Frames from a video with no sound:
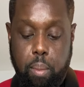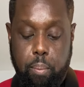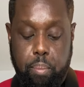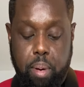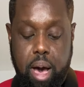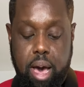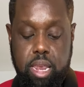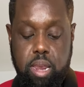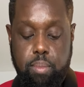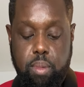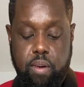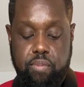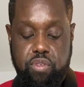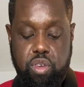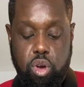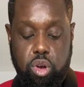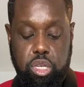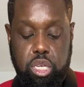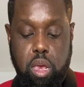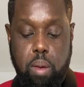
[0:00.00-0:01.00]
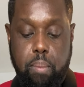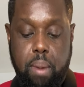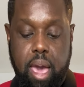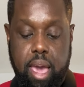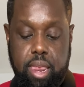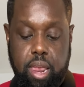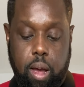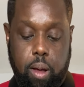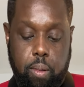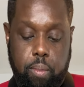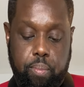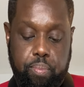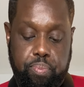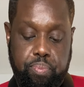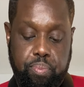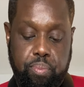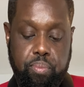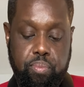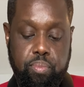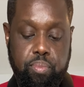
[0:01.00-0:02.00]
bottom of your tomato.
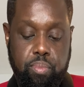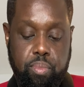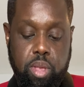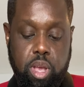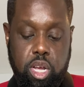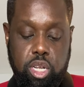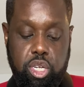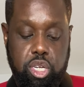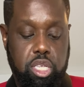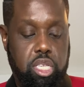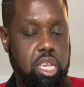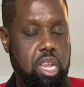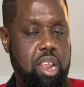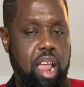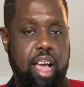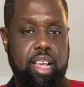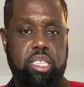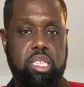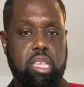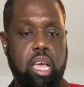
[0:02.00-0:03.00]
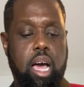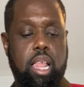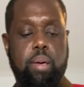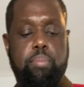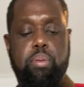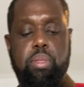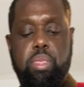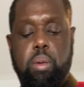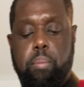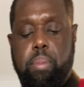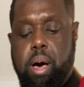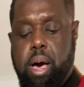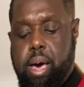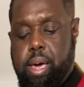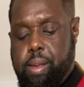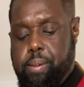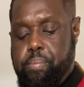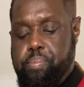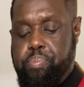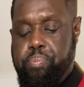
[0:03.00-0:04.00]
Just a nice dollop in the
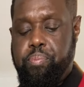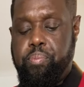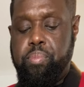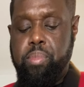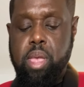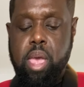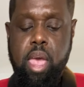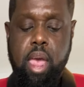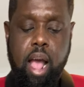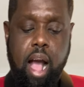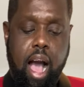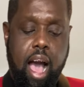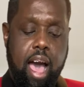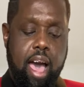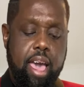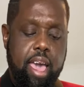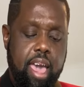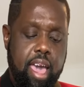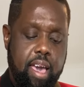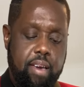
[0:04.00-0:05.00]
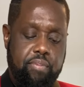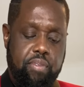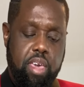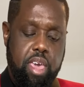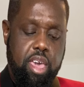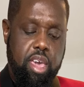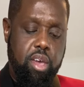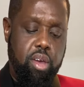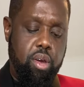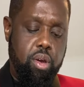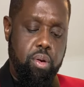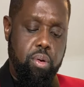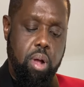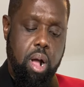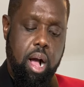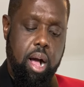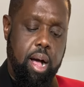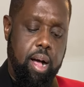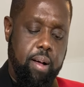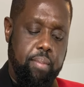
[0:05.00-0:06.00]
bottom. I have here
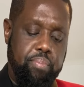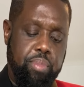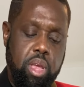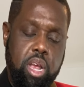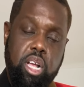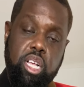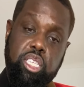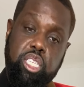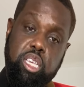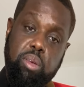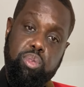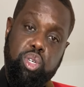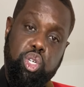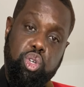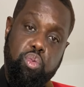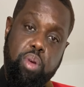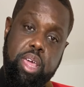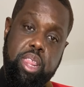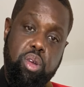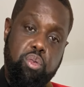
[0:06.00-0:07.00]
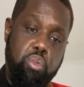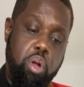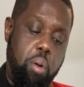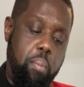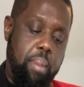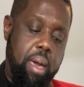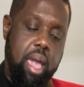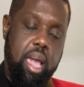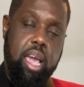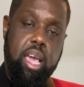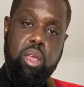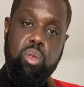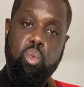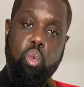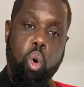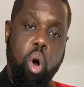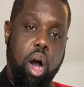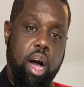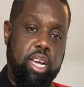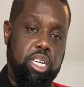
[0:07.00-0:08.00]
some shredded romaine,
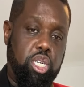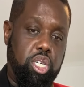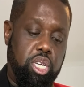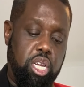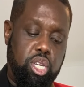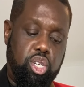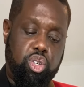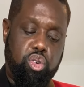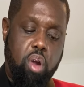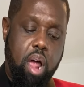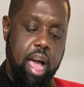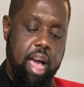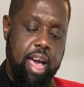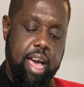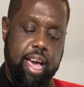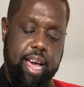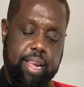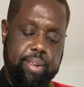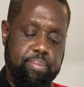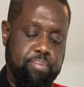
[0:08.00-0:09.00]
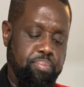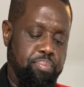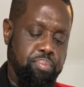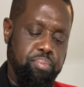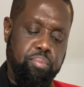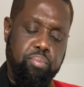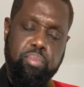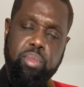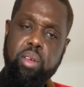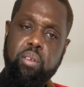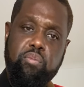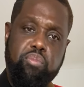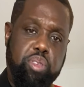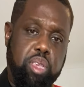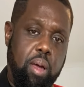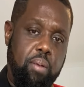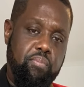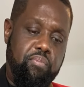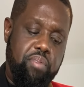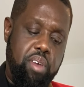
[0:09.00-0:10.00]
washed and dried.
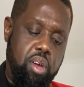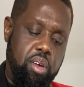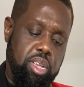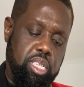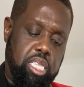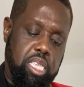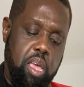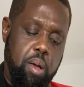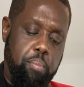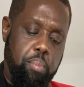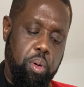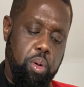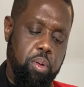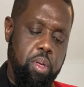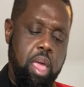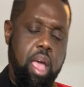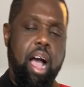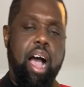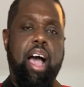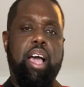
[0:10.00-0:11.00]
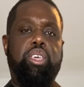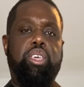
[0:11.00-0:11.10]
Something very simple. I